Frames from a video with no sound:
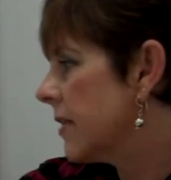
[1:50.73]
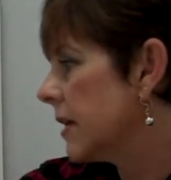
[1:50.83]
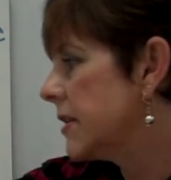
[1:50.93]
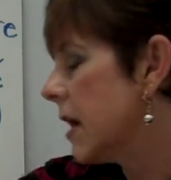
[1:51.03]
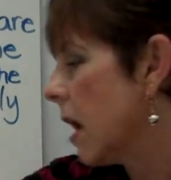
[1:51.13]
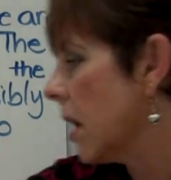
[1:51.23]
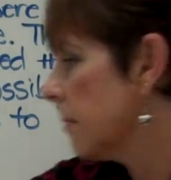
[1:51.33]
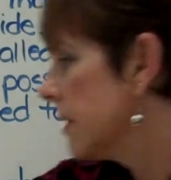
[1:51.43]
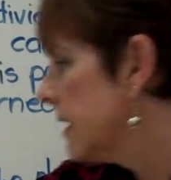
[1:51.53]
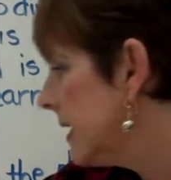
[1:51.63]
The
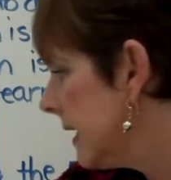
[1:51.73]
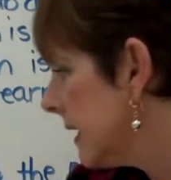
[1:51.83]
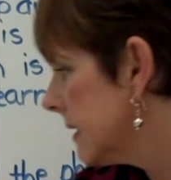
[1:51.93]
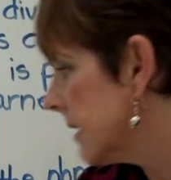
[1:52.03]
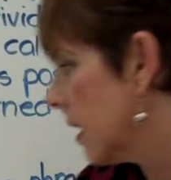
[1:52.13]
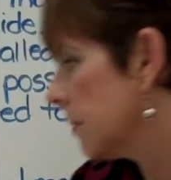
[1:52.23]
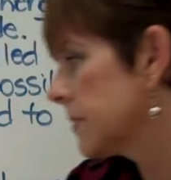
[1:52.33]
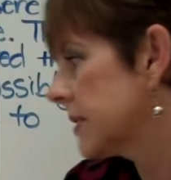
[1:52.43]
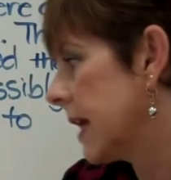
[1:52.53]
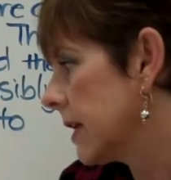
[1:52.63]
dumb, the D in
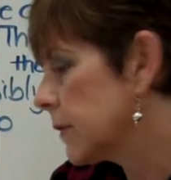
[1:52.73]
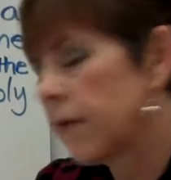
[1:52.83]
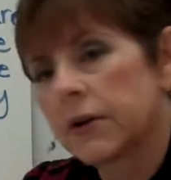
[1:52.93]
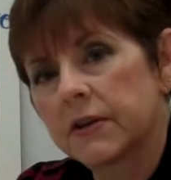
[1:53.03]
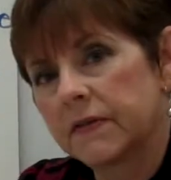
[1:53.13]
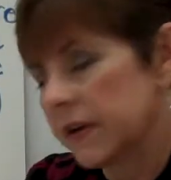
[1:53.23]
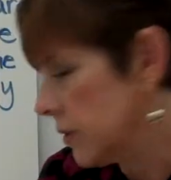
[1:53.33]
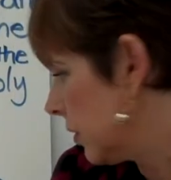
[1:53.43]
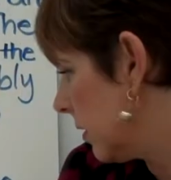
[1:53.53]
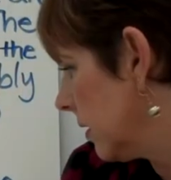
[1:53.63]
dumb stands for
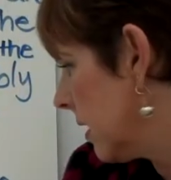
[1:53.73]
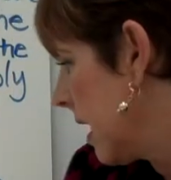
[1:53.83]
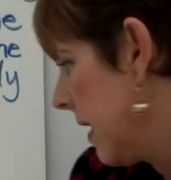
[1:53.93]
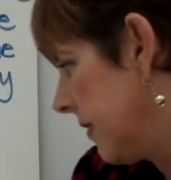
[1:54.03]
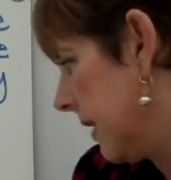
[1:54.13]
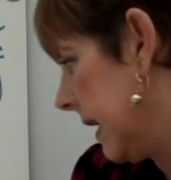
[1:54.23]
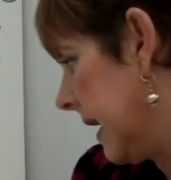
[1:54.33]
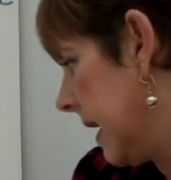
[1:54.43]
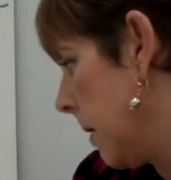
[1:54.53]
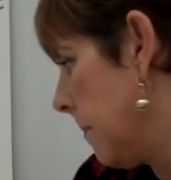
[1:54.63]
division. The
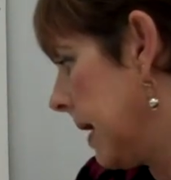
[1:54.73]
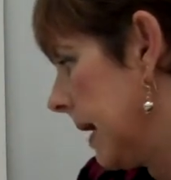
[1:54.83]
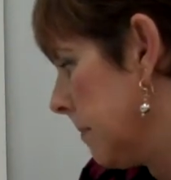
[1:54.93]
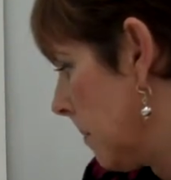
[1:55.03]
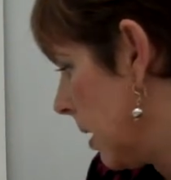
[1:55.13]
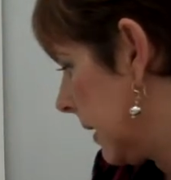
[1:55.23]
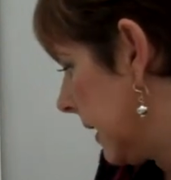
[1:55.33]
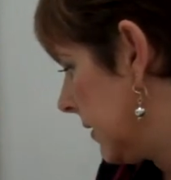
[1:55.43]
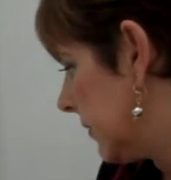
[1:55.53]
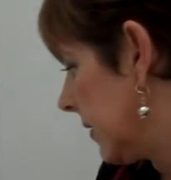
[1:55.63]
M in
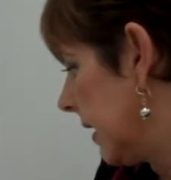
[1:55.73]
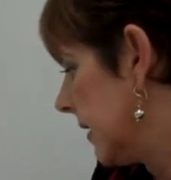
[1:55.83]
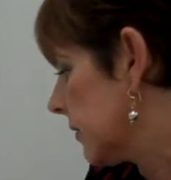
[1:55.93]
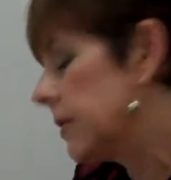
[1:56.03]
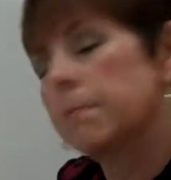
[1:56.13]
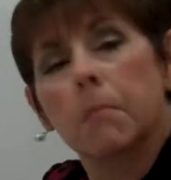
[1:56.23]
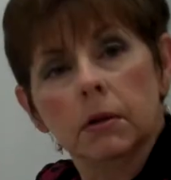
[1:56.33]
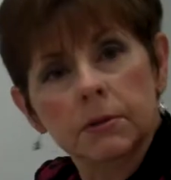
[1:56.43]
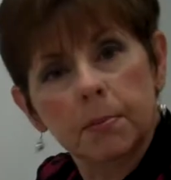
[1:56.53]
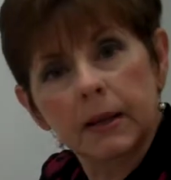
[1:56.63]
monkeys is
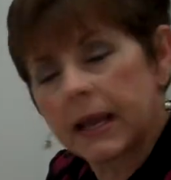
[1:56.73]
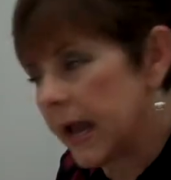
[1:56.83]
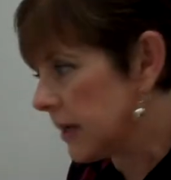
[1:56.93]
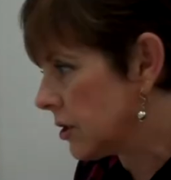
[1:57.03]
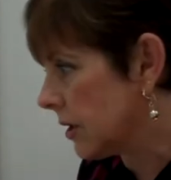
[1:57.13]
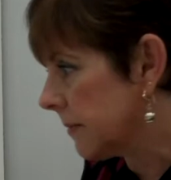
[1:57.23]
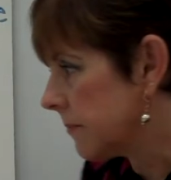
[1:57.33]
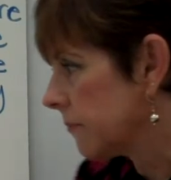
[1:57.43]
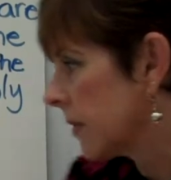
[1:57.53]
multiplication.